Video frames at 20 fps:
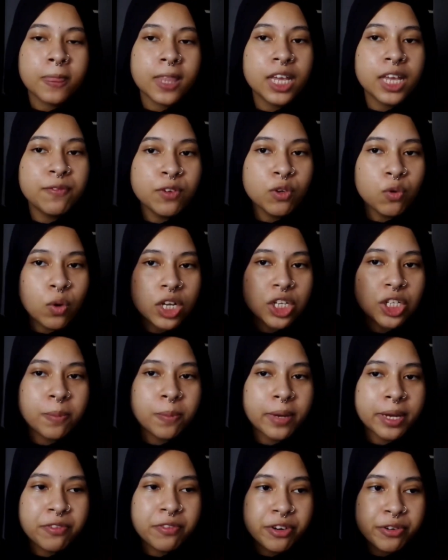if you watched
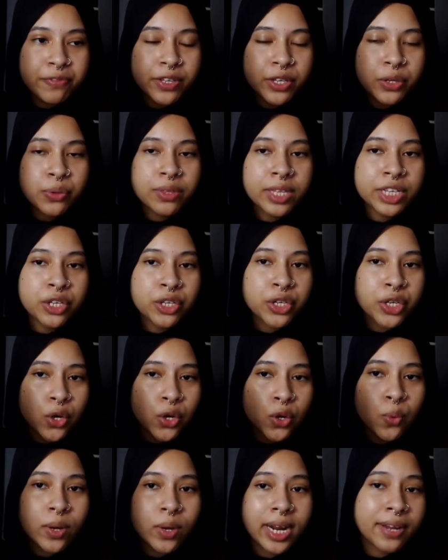my review, then you
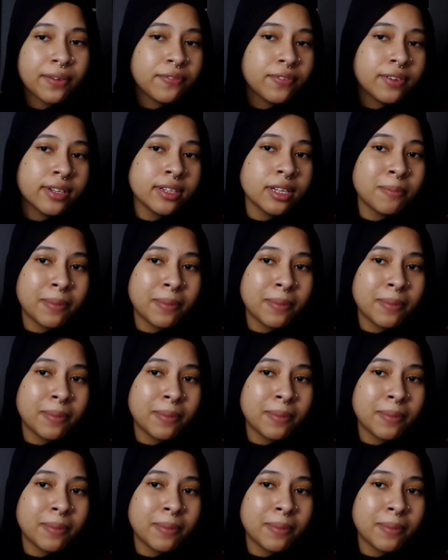know what I feel